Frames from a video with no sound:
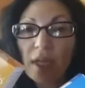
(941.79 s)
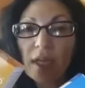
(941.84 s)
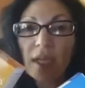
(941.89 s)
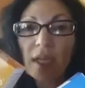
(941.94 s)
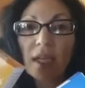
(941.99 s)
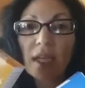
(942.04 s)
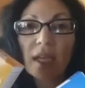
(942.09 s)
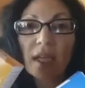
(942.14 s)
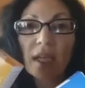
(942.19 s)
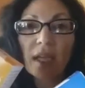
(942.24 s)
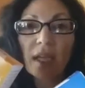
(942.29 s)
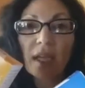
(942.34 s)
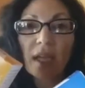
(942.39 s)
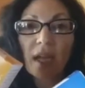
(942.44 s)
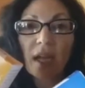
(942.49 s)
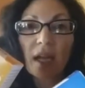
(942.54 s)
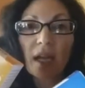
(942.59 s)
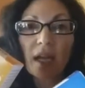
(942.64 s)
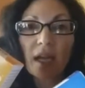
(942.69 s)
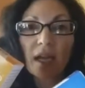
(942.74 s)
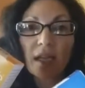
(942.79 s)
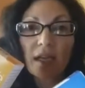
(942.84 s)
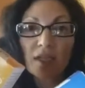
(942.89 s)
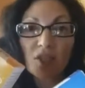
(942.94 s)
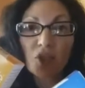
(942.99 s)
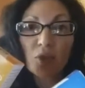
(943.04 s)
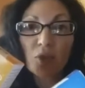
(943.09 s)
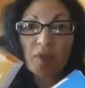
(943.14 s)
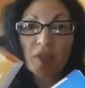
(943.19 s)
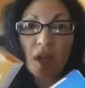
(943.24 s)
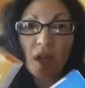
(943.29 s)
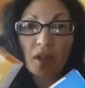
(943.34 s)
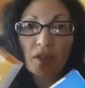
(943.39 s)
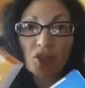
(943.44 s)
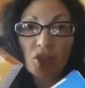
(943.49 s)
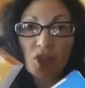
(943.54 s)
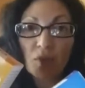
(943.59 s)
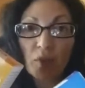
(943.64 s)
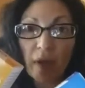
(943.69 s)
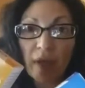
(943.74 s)
His
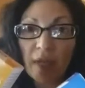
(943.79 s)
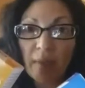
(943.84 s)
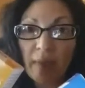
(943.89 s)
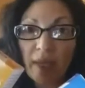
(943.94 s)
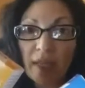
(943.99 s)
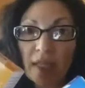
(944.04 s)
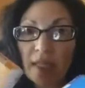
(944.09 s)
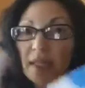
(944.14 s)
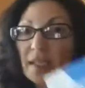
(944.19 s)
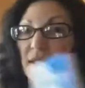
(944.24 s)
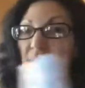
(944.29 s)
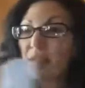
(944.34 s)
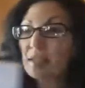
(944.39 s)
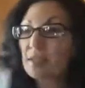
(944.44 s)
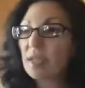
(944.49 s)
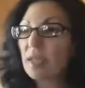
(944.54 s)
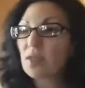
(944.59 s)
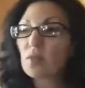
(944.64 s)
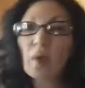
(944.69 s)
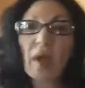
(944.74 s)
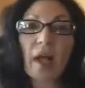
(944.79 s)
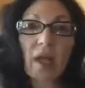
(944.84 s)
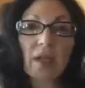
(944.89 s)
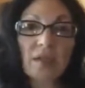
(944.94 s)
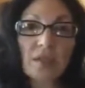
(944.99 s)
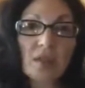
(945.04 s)
dermatologist recommended this as well.